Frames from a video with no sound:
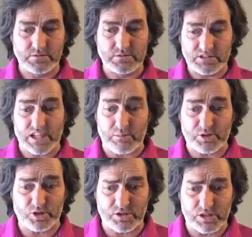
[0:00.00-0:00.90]
Stop
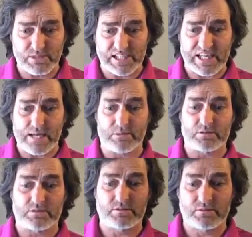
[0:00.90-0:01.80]
chewing on my
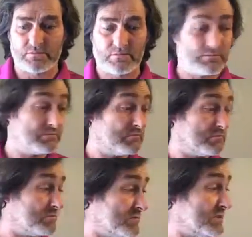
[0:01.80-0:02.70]
cables!"
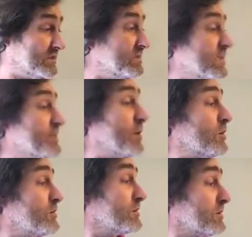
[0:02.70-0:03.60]

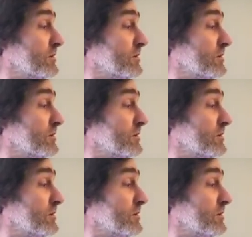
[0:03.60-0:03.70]
T-bone?